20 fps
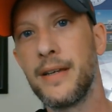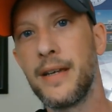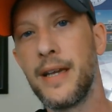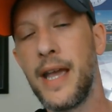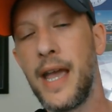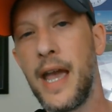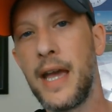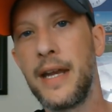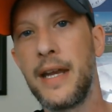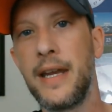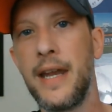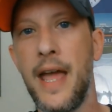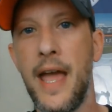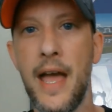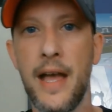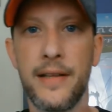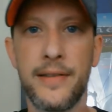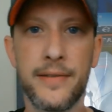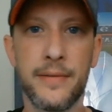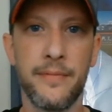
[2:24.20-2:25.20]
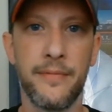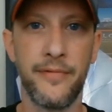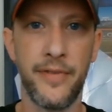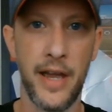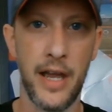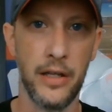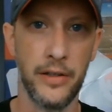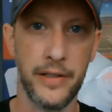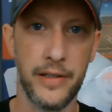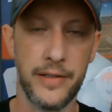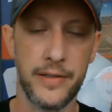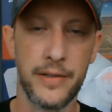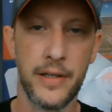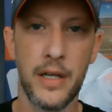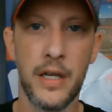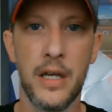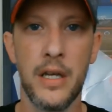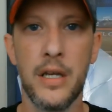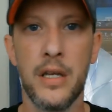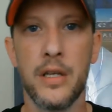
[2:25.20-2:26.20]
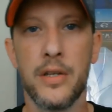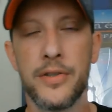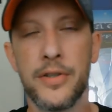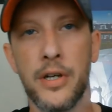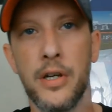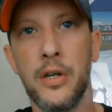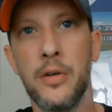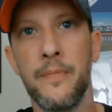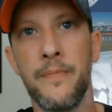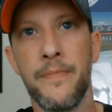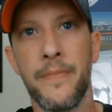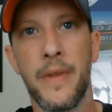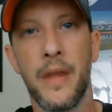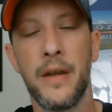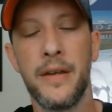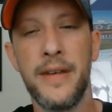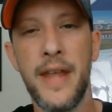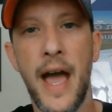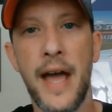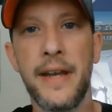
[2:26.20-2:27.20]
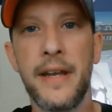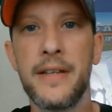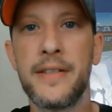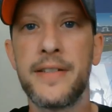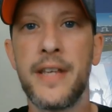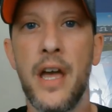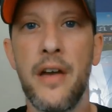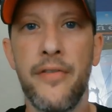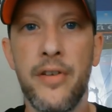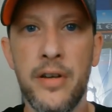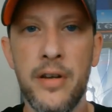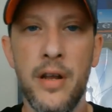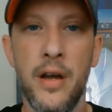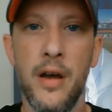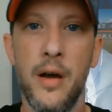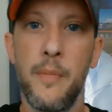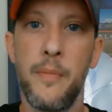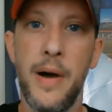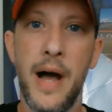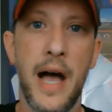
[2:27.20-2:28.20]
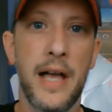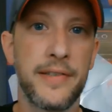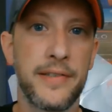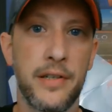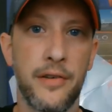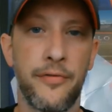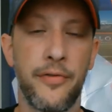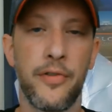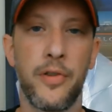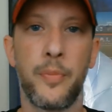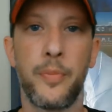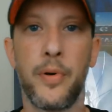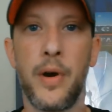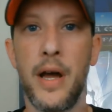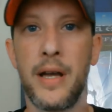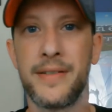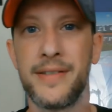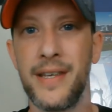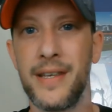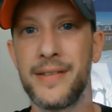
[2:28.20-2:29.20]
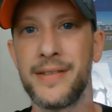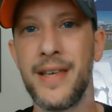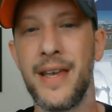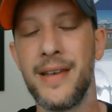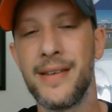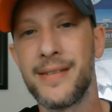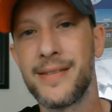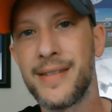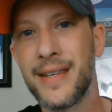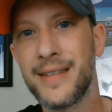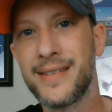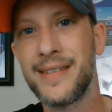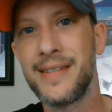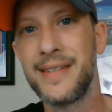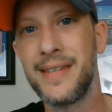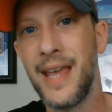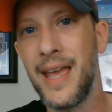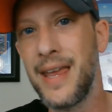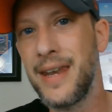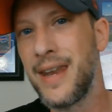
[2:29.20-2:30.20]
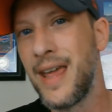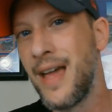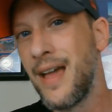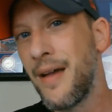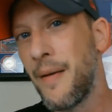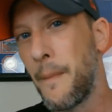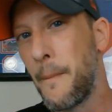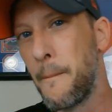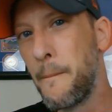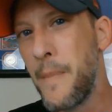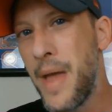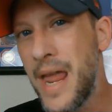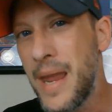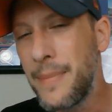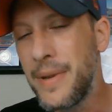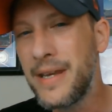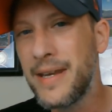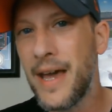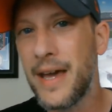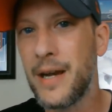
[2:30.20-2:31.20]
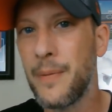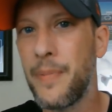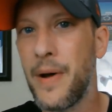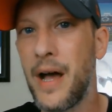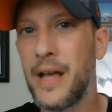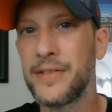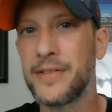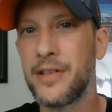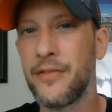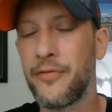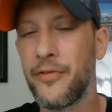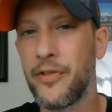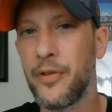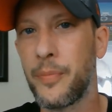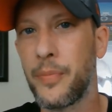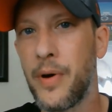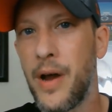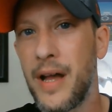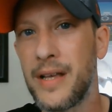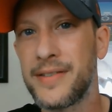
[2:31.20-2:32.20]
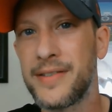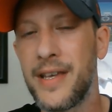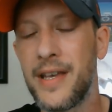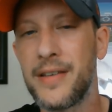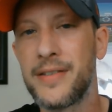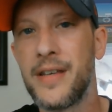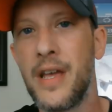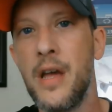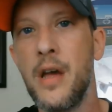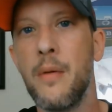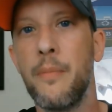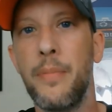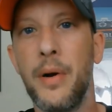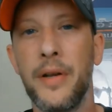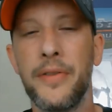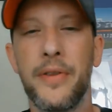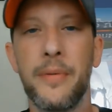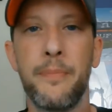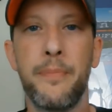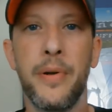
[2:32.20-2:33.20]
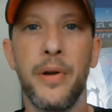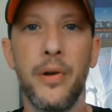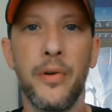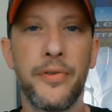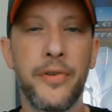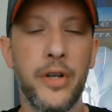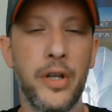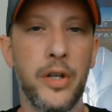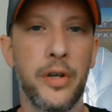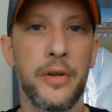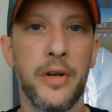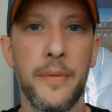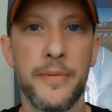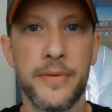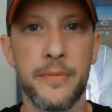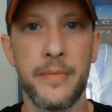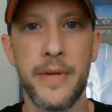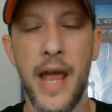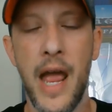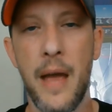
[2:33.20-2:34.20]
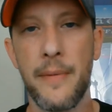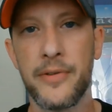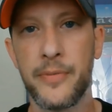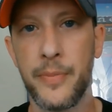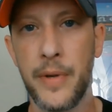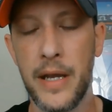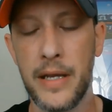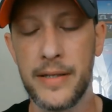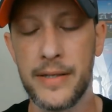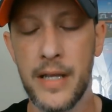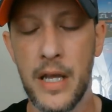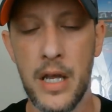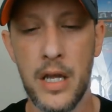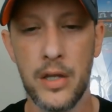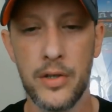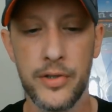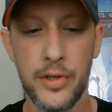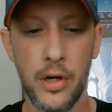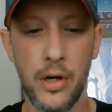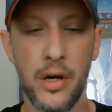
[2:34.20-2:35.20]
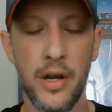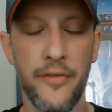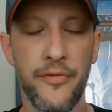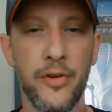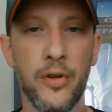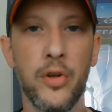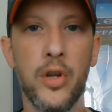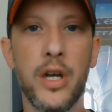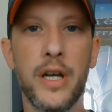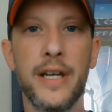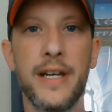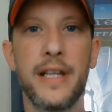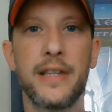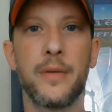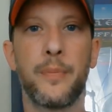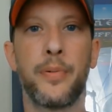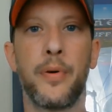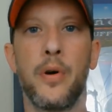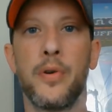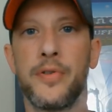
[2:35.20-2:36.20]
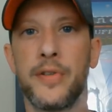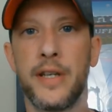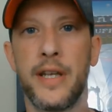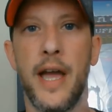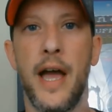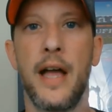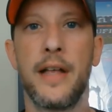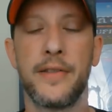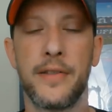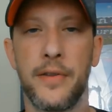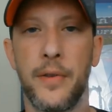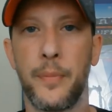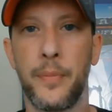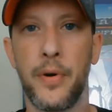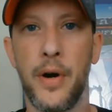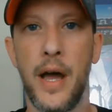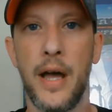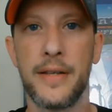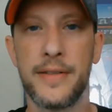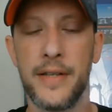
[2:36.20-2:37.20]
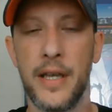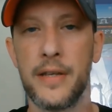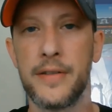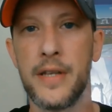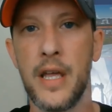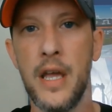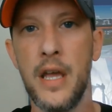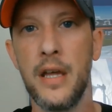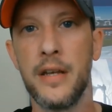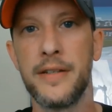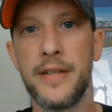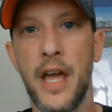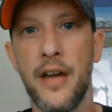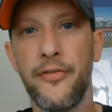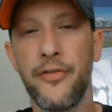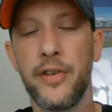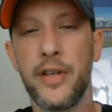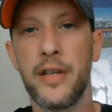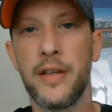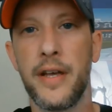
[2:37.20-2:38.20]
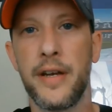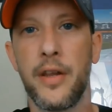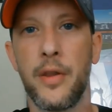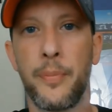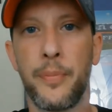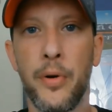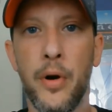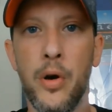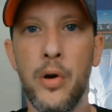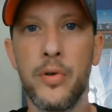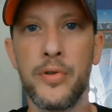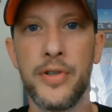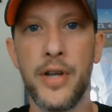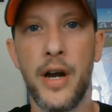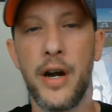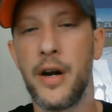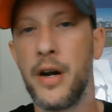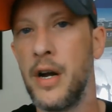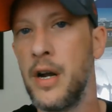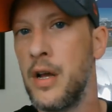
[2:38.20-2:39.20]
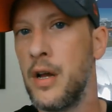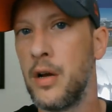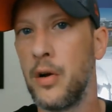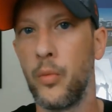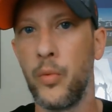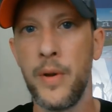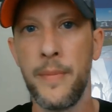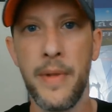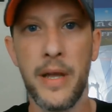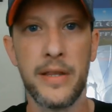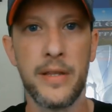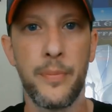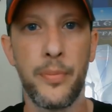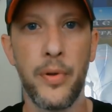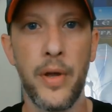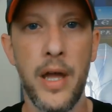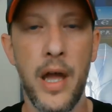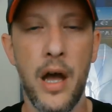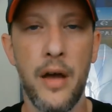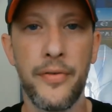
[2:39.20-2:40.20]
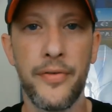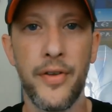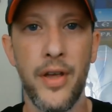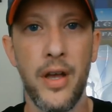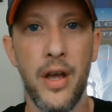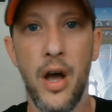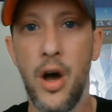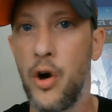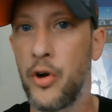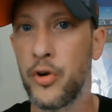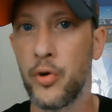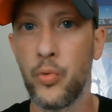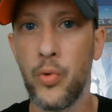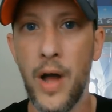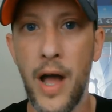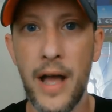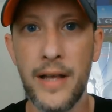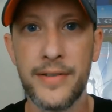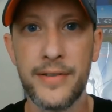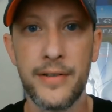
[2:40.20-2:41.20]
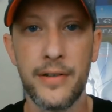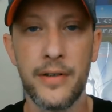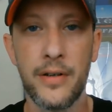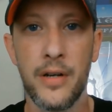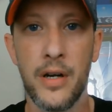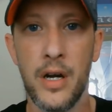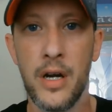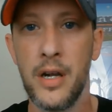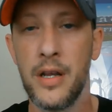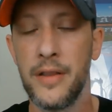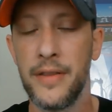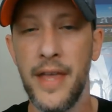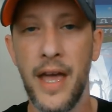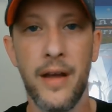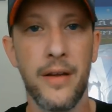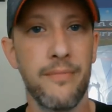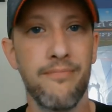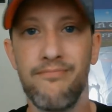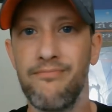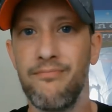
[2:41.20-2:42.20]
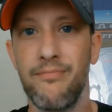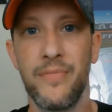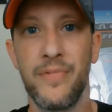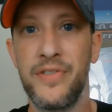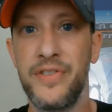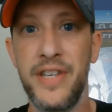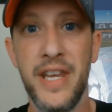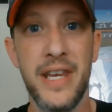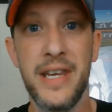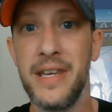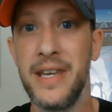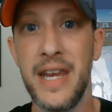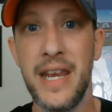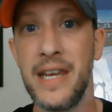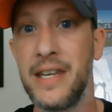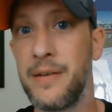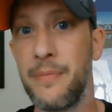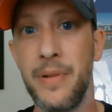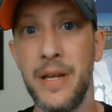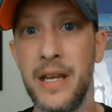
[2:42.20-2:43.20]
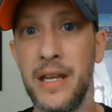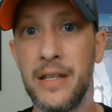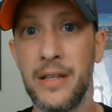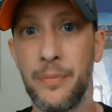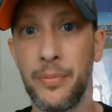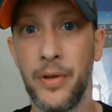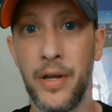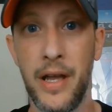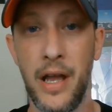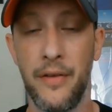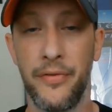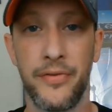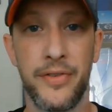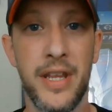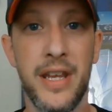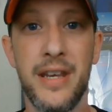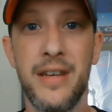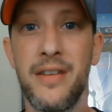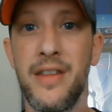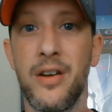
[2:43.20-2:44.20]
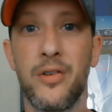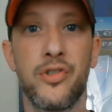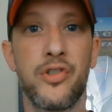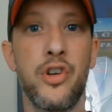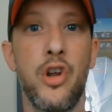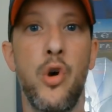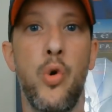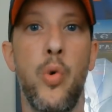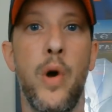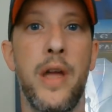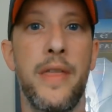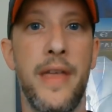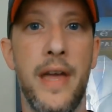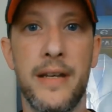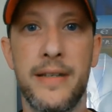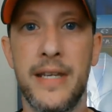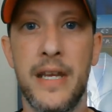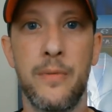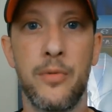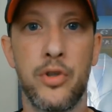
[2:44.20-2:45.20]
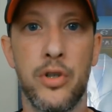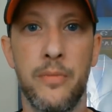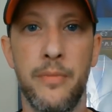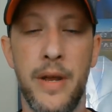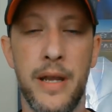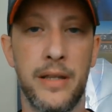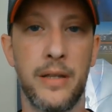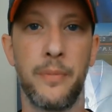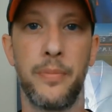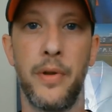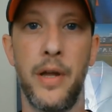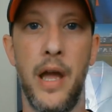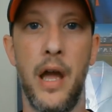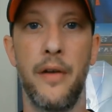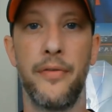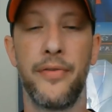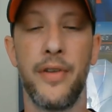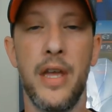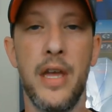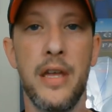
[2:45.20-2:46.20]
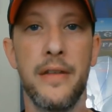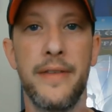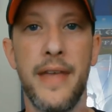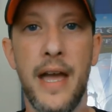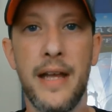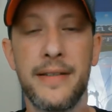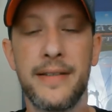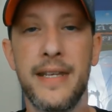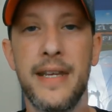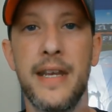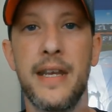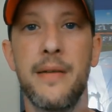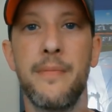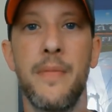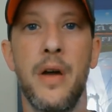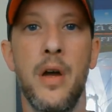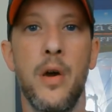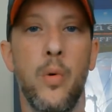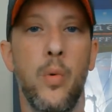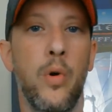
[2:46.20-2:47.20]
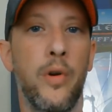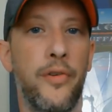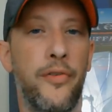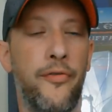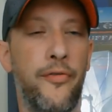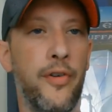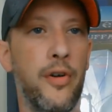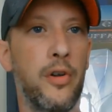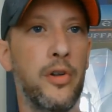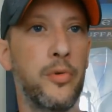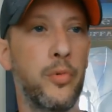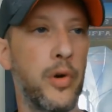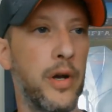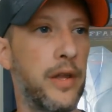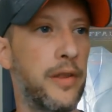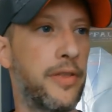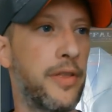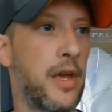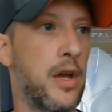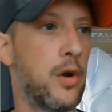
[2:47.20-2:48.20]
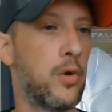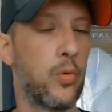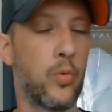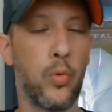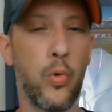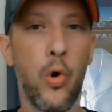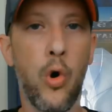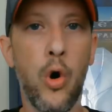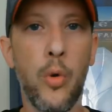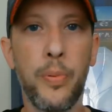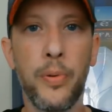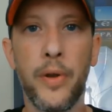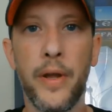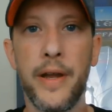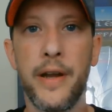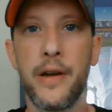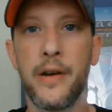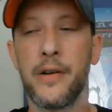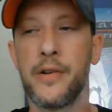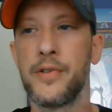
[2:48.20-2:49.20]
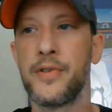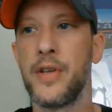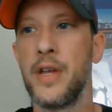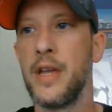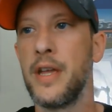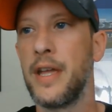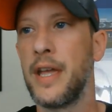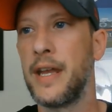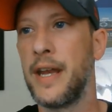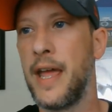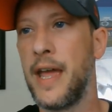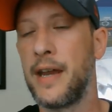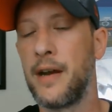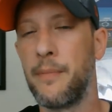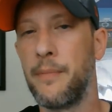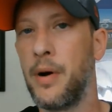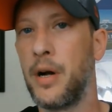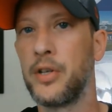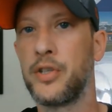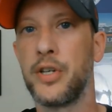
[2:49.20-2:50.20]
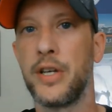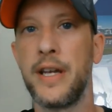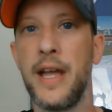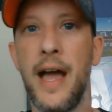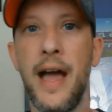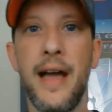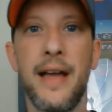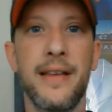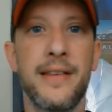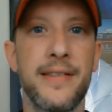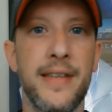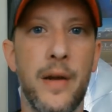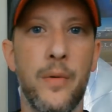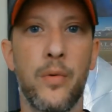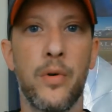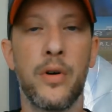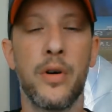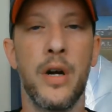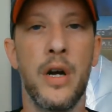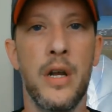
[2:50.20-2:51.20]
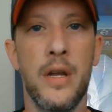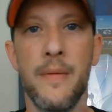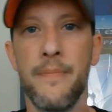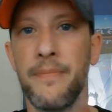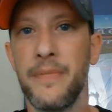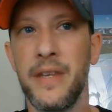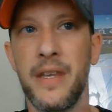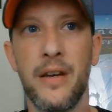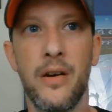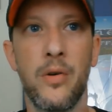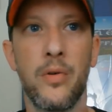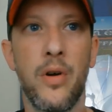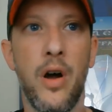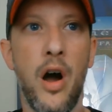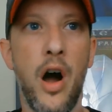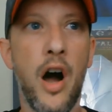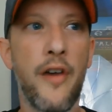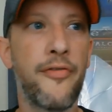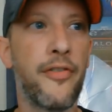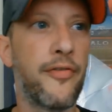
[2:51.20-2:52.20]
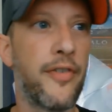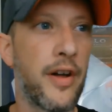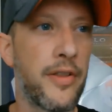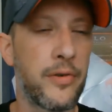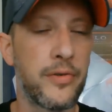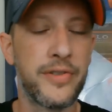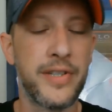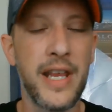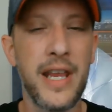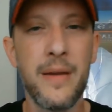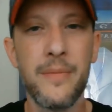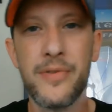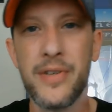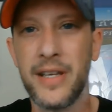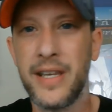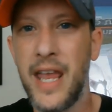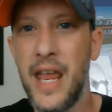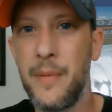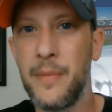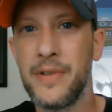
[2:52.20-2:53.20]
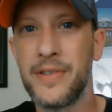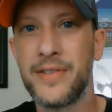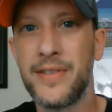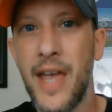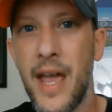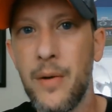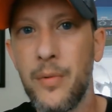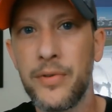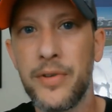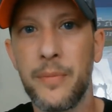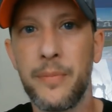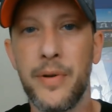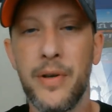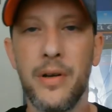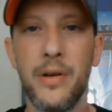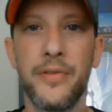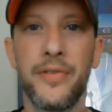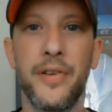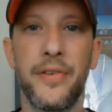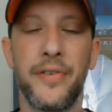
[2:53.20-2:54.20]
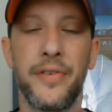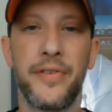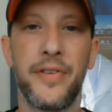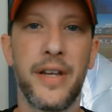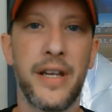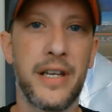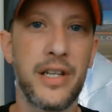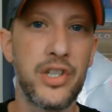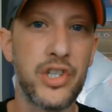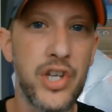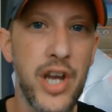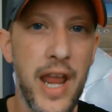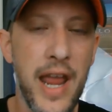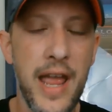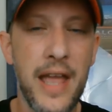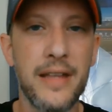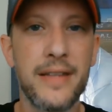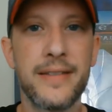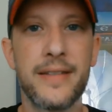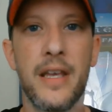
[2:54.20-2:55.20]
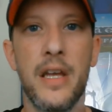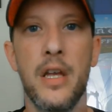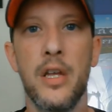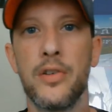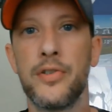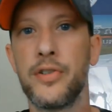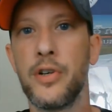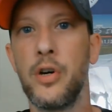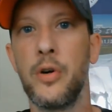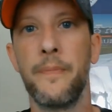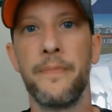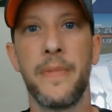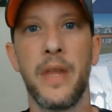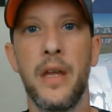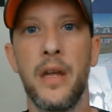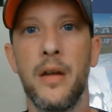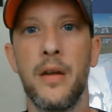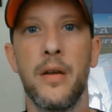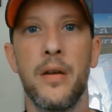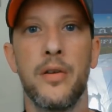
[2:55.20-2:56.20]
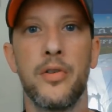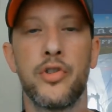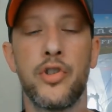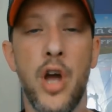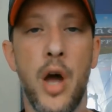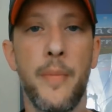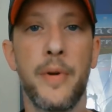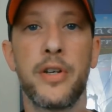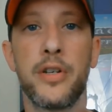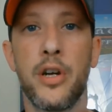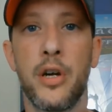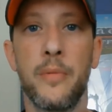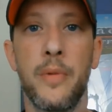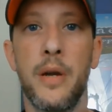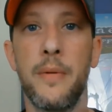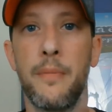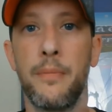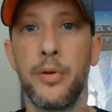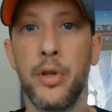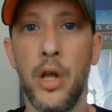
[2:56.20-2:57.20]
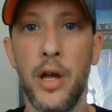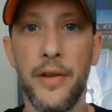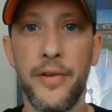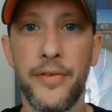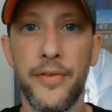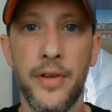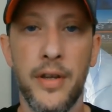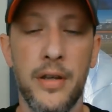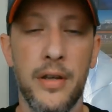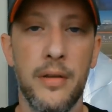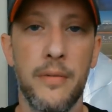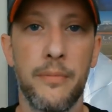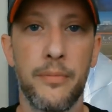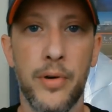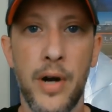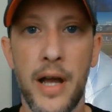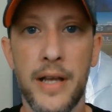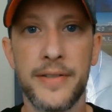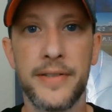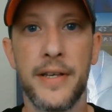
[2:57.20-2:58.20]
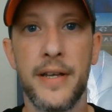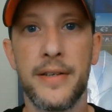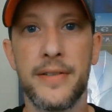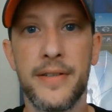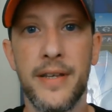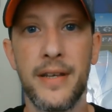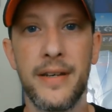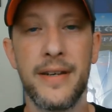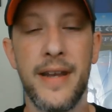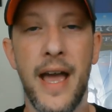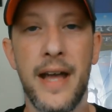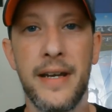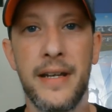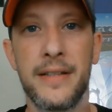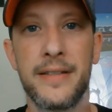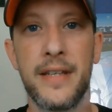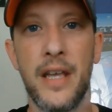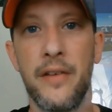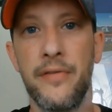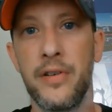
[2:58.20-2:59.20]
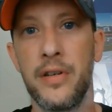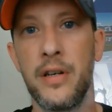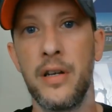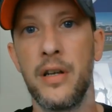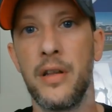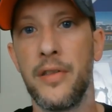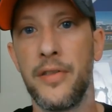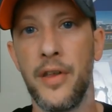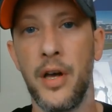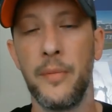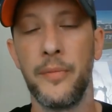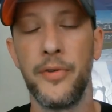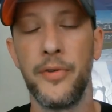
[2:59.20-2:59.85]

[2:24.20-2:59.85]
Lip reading: and it had some valleys. So, 9-7, positive for the process. 6-10, maybe not a positive for the process, but the Bills cleared up some cap space. So if you're looking at the pros and cons of the process, definitely a lot of the pros are we made the playoffs on a roster that didn't need to be in the playoffs. There's no way that team should make the playoffs. That team was filled with role players. It had a bunch of guys that were, you know, off of other teams that came and signed with the Bills as a second chance. So Sean McDermott plus process, 9-7, thumbs